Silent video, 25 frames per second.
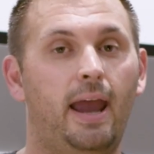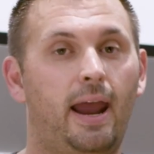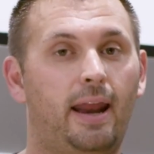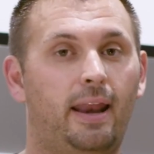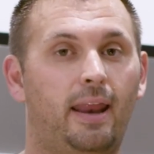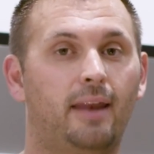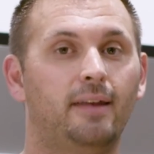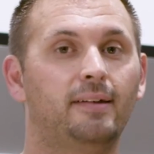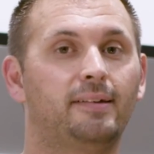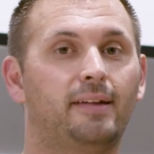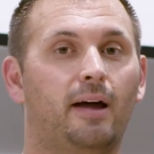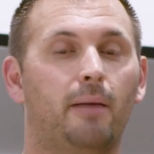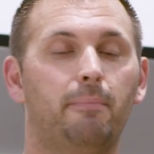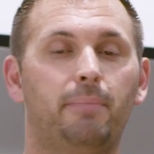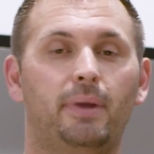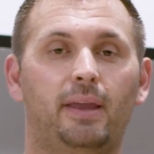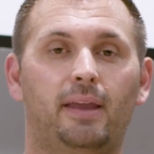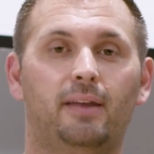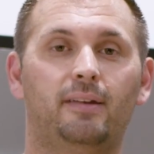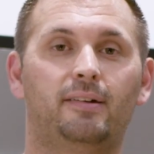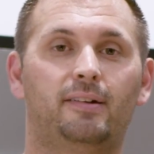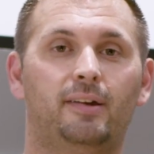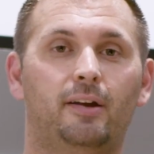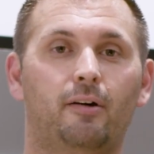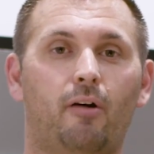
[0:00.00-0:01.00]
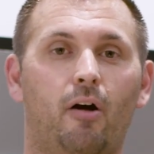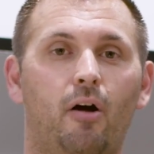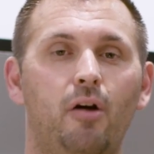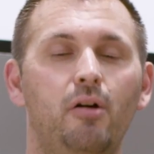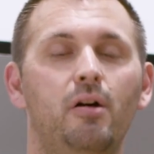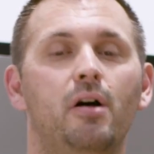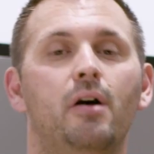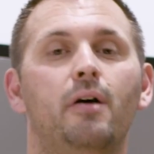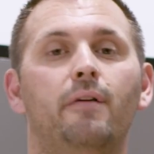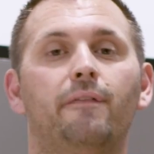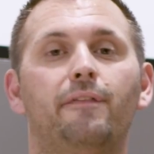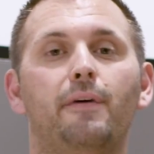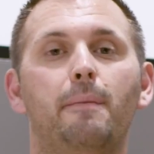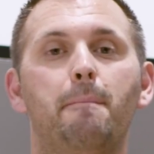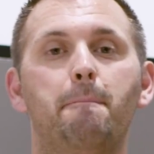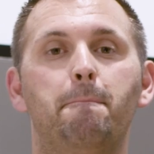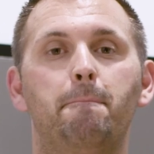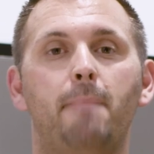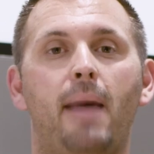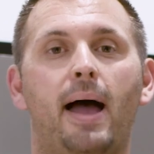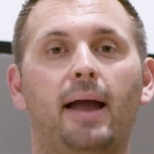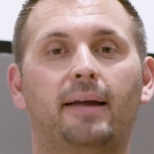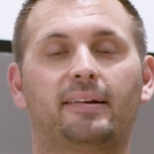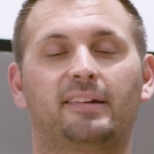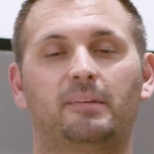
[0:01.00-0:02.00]
it ends up being 0 for
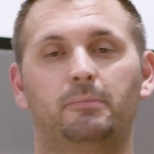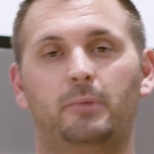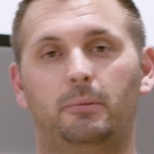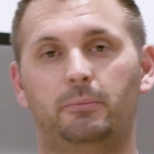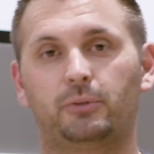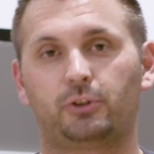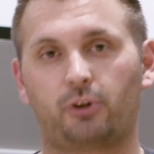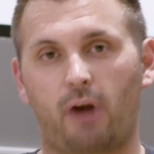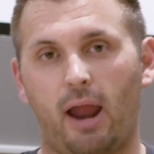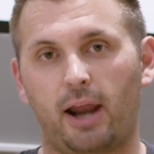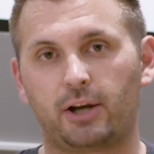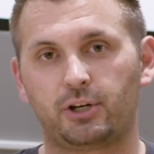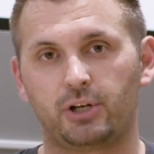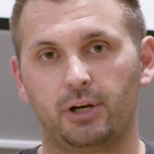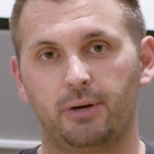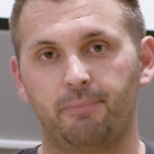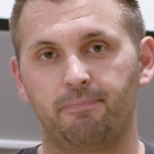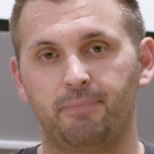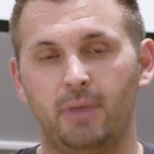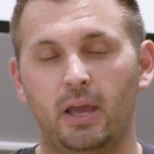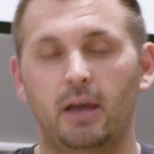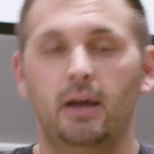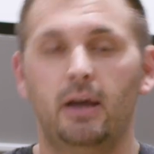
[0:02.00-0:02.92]
maximum traction.